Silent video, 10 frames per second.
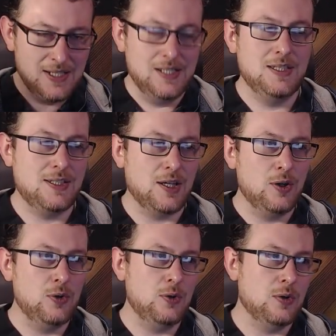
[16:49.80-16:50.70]

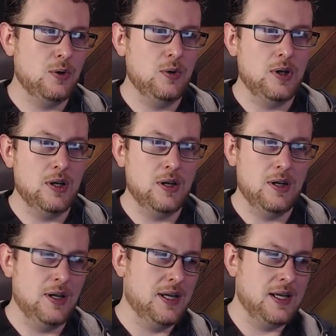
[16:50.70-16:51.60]
So
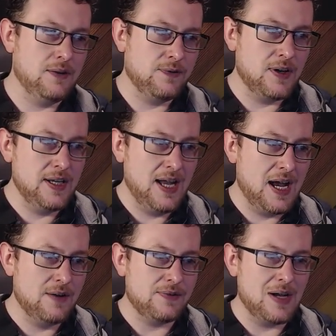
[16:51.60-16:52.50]
if I
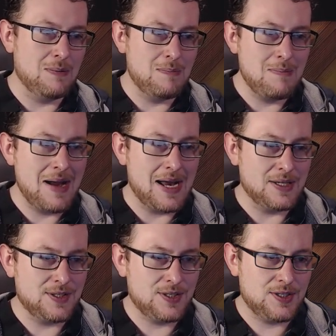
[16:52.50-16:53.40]
have a
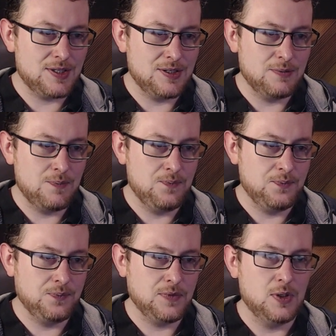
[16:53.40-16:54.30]
mass
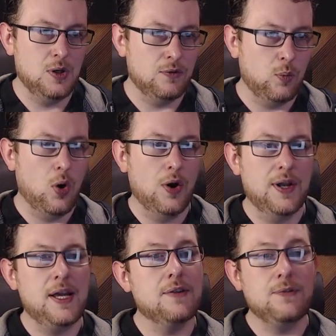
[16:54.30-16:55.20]
of 1,
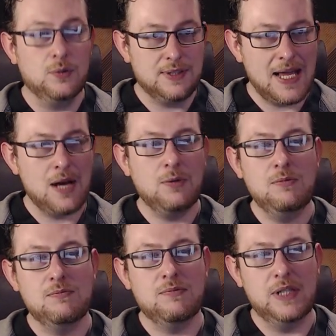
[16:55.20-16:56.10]
it falls
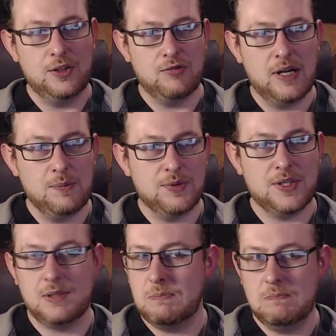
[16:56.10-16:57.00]
down, it
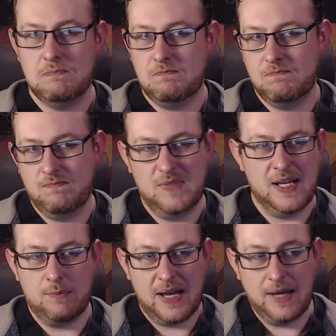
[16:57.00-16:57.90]
drapes,
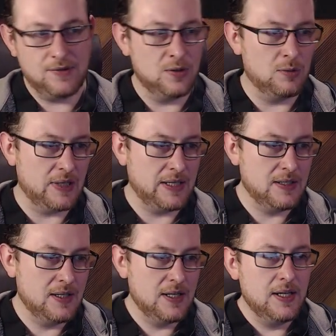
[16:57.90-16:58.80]
it behaves normally.
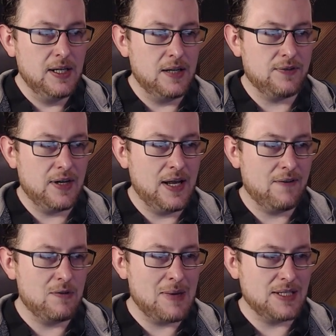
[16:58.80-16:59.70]
If I
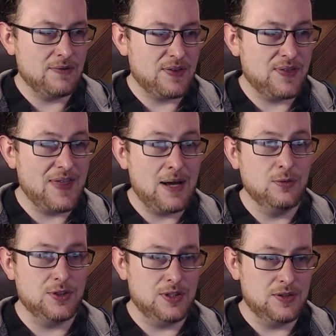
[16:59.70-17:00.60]
have a mass of
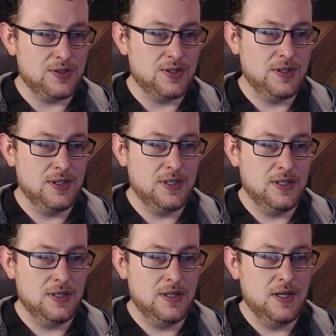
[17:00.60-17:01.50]
1,000,
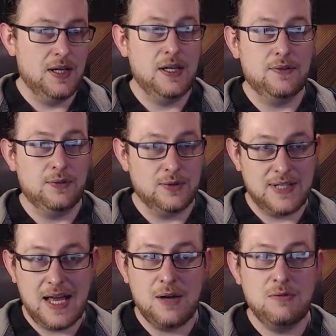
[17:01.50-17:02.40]
it falls
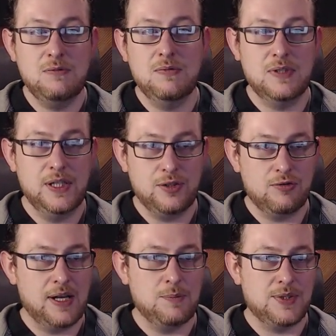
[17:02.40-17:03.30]
down, it
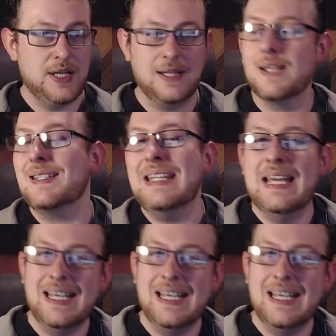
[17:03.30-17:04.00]
drapes, it does the